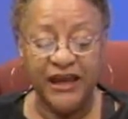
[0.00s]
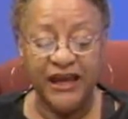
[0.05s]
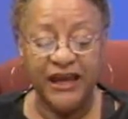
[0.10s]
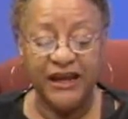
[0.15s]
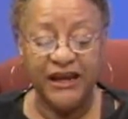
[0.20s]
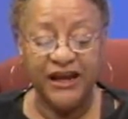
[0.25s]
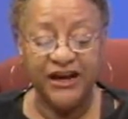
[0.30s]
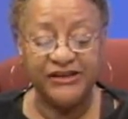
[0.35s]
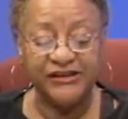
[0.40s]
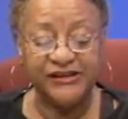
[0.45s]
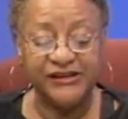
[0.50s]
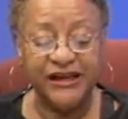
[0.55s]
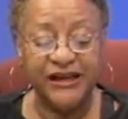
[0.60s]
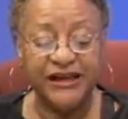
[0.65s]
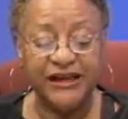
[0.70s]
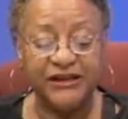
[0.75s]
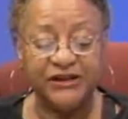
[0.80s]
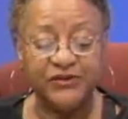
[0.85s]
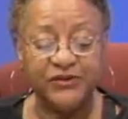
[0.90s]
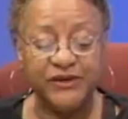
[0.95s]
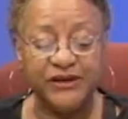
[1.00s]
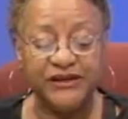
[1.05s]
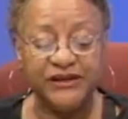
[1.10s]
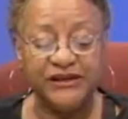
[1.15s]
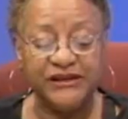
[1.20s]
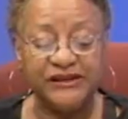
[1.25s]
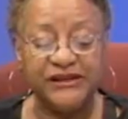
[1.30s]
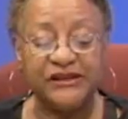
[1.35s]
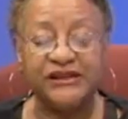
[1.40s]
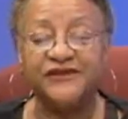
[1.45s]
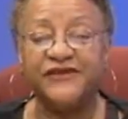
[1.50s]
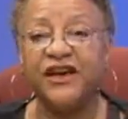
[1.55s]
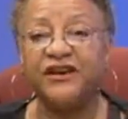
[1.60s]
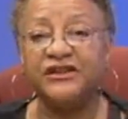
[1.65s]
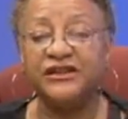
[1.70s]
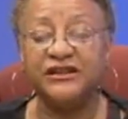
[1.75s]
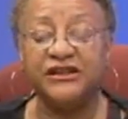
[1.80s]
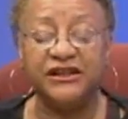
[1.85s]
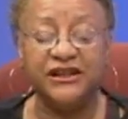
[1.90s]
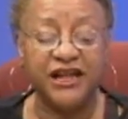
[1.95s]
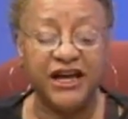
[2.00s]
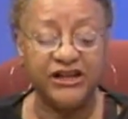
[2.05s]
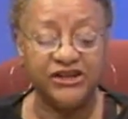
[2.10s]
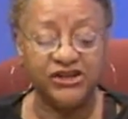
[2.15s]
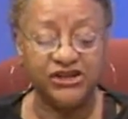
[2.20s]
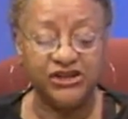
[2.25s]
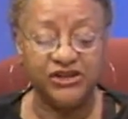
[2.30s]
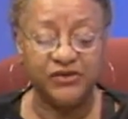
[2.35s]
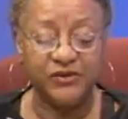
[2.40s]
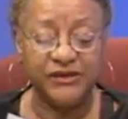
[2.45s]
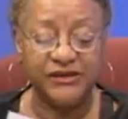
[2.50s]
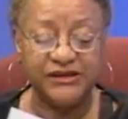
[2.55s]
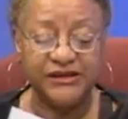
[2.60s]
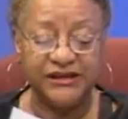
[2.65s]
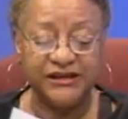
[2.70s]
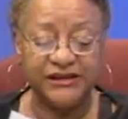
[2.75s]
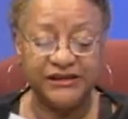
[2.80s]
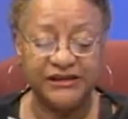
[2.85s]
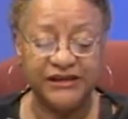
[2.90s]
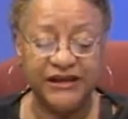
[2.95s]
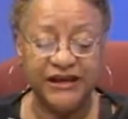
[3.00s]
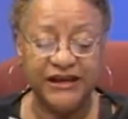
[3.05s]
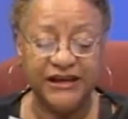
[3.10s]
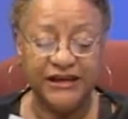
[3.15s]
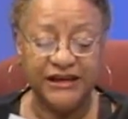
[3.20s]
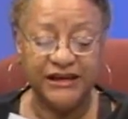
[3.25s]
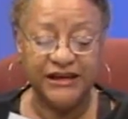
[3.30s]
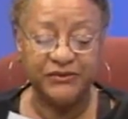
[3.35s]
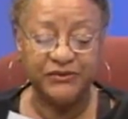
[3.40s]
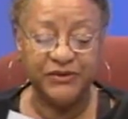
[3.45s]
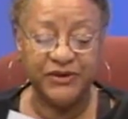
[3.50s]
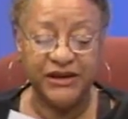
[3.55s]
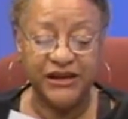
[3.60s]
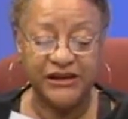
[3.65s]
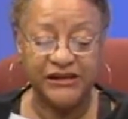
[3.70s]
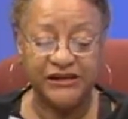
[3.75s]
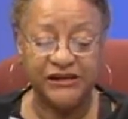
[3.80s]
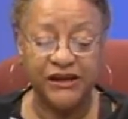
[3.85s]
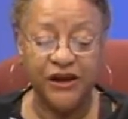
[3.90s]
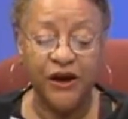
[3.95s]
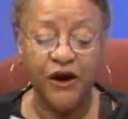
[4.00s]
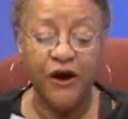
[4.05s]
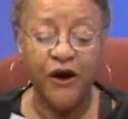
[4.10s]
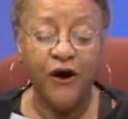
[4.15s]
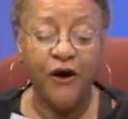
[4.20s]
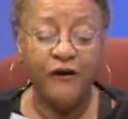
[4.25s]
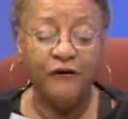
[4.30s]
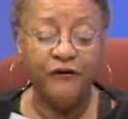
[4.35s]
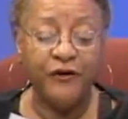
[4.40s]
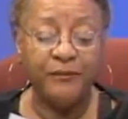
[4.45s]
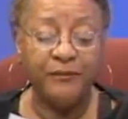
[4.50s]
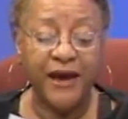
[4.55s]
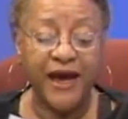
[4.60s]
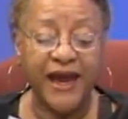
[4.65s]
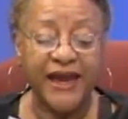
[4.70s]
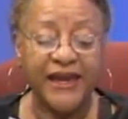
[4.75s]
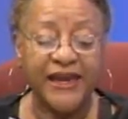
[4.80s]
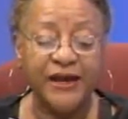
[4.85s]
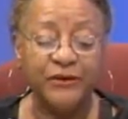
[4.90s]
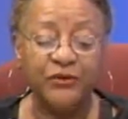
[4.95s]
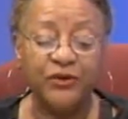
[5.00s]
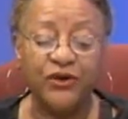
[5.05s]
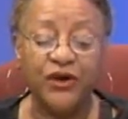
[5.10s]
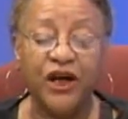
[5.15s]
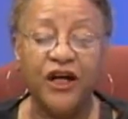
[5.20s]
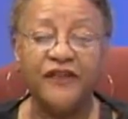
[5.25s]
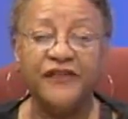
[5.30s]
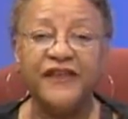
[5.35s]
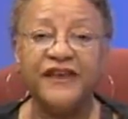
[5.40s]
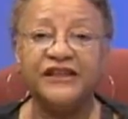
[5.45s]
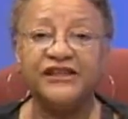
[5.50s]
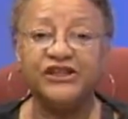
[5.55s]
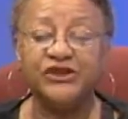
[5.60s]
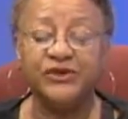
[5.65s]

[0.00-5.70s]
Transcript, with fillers: And our second witness found in Colossians 1:16 and it reads, "For by him were all things